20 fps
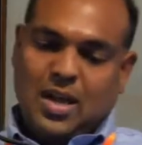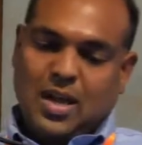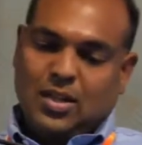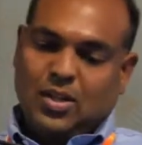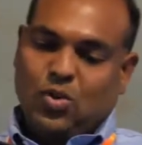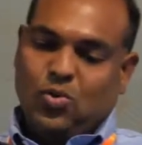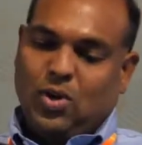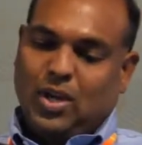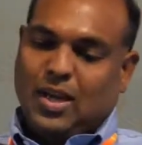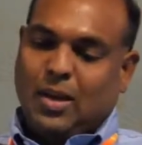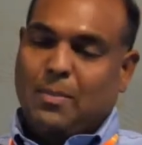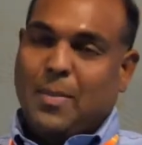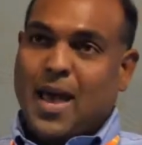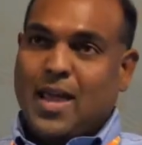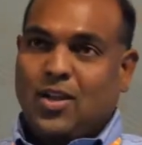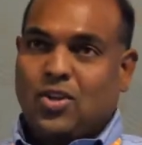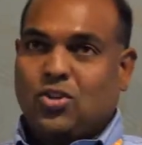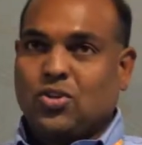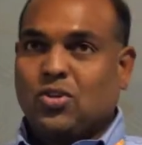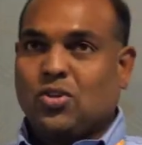The Eureka
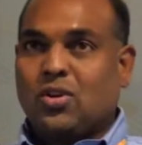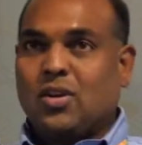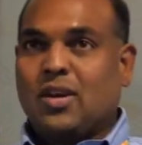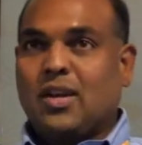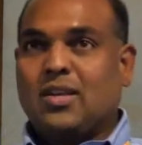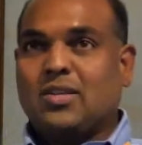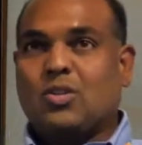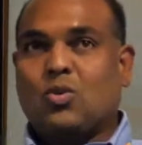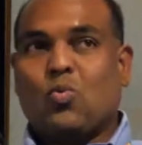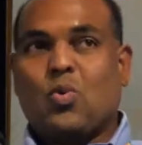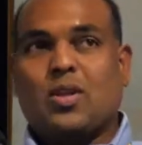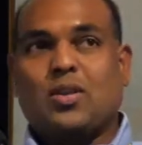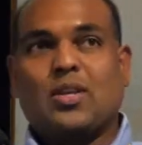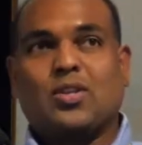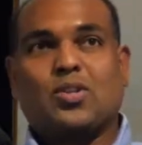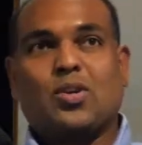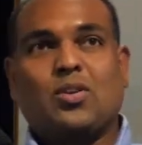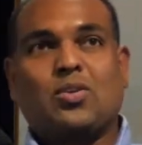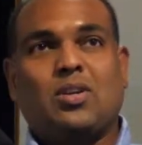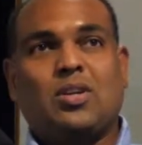manager is the one
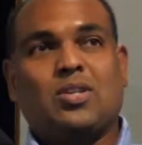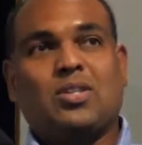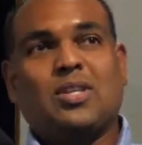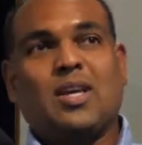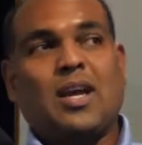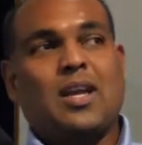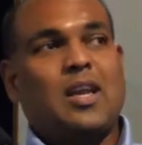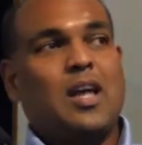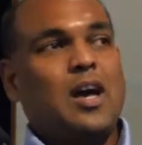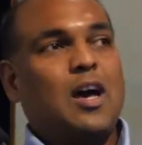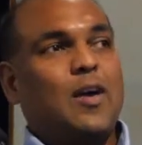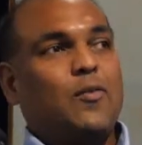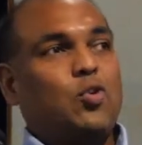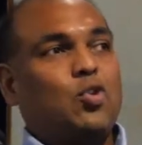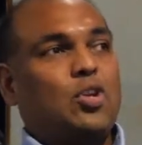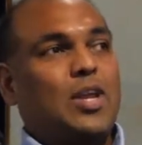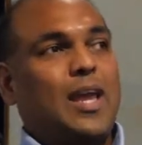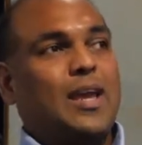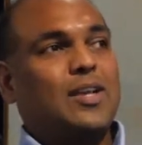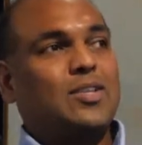that's going to decide how you
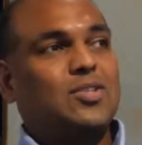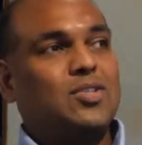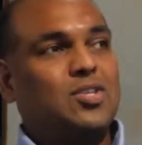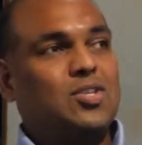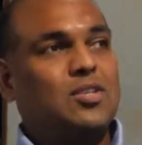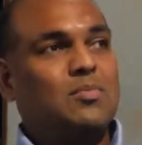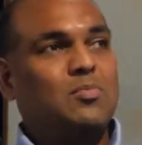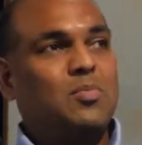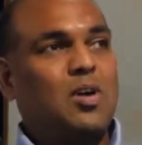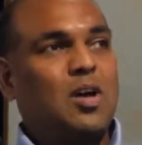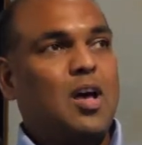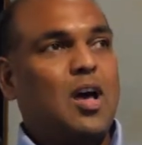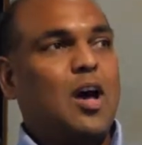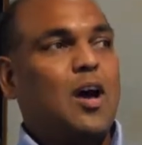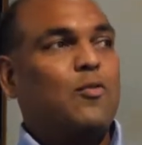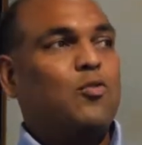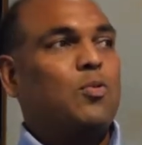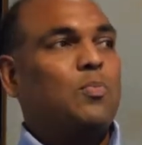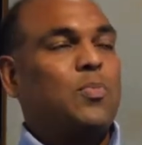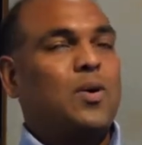take a system,
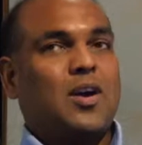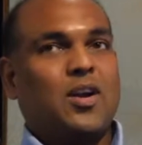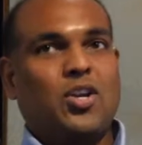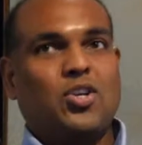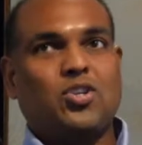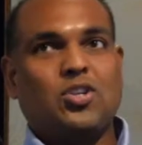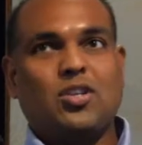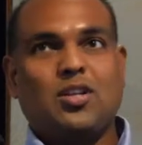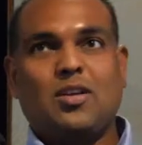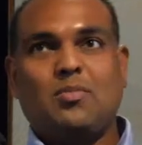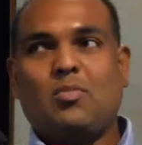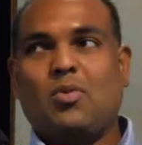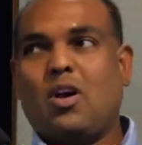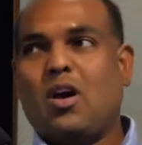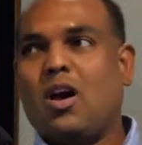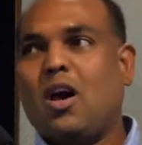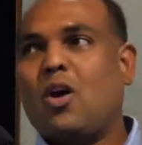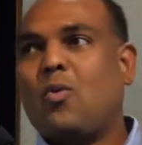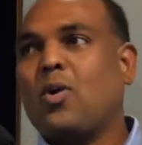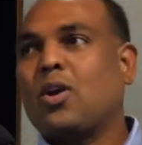how you partition them,
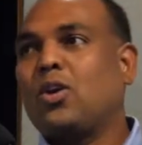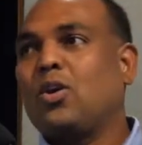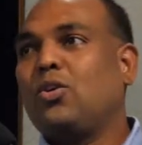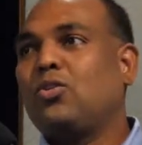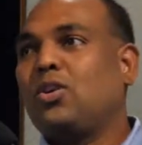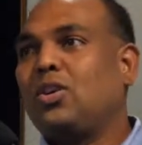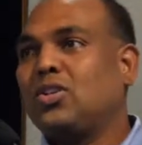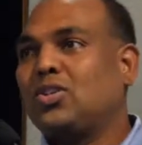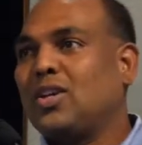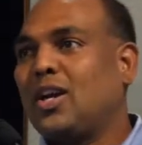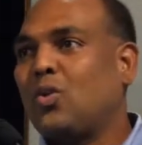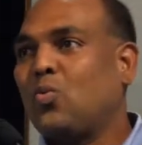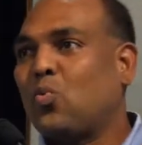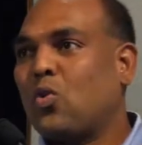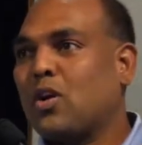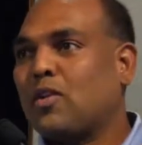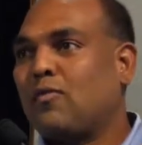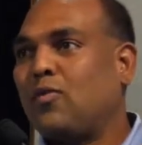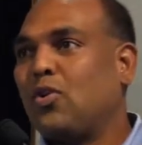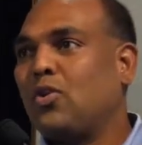how are you going to design
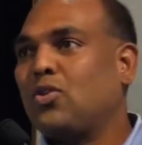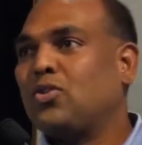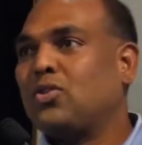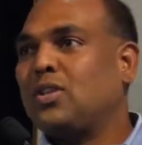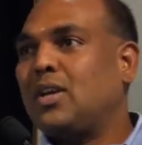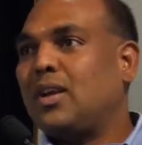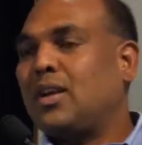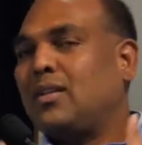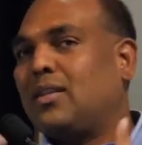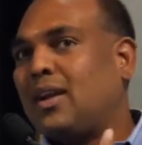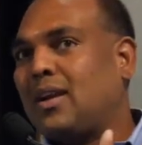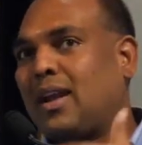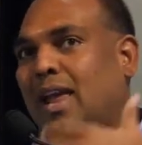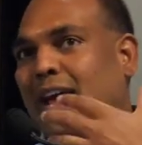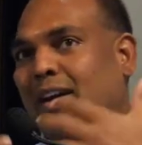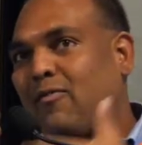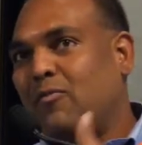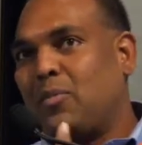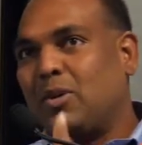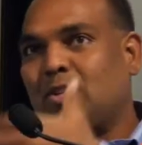workflows that
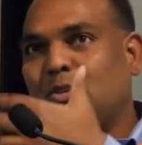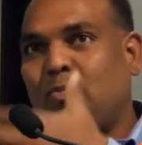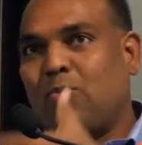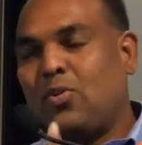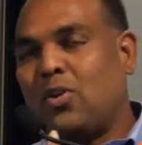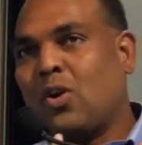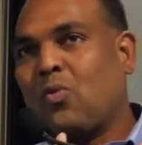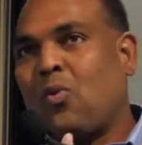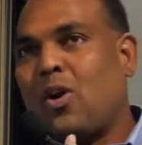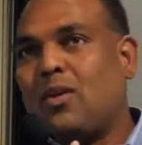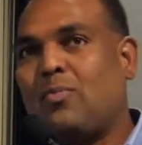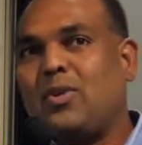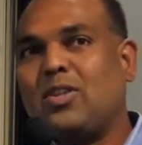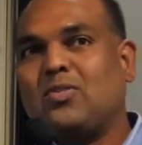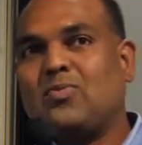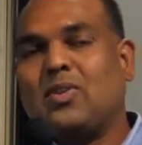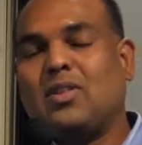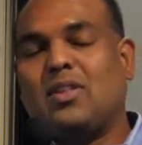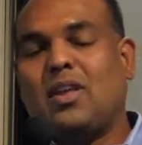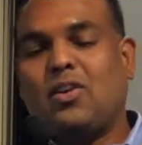have multiple
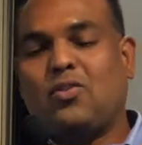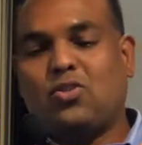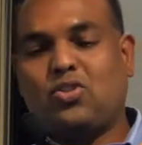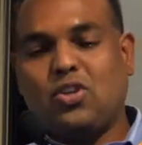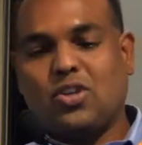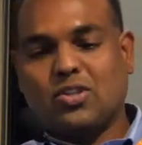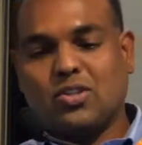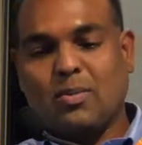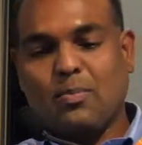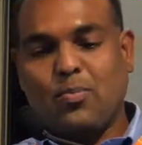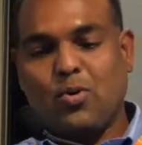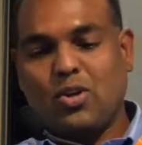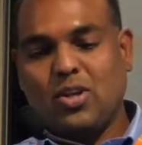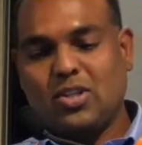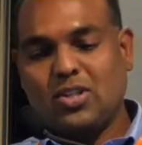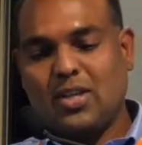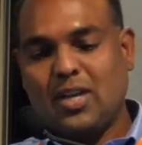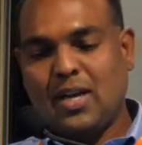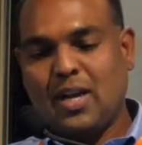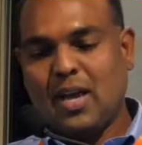requirements with heterogeneous
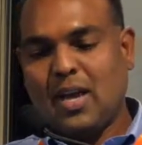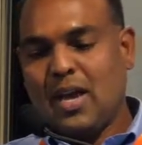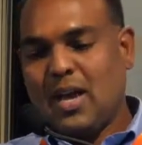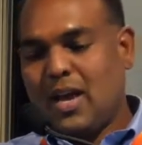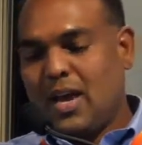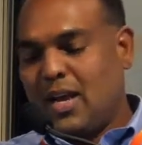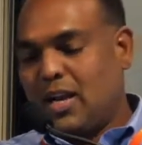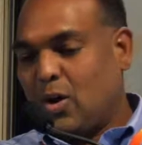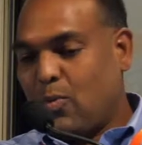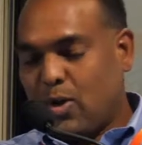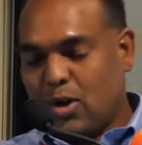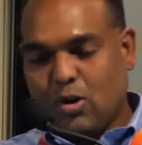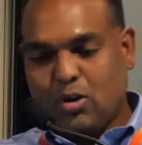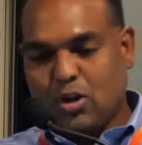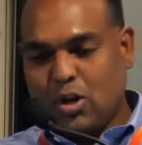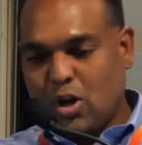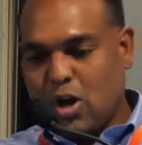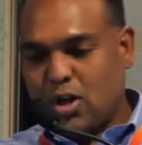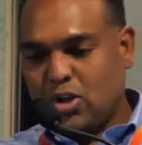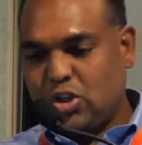components in it, and how are you going
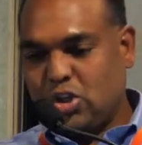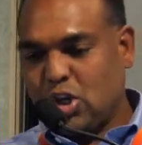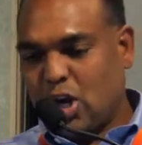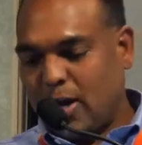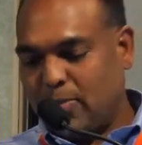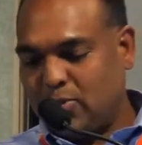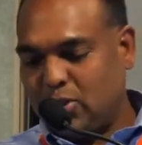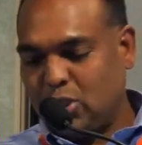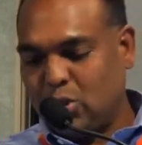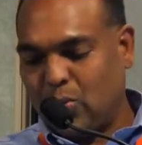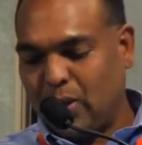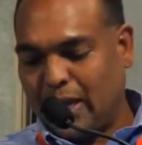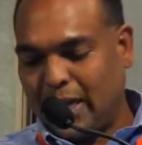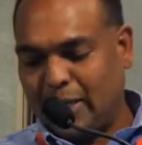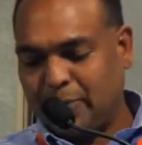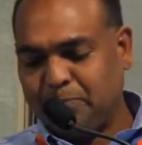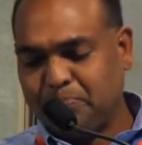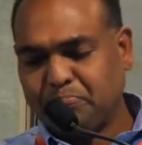to launch jobs doing it.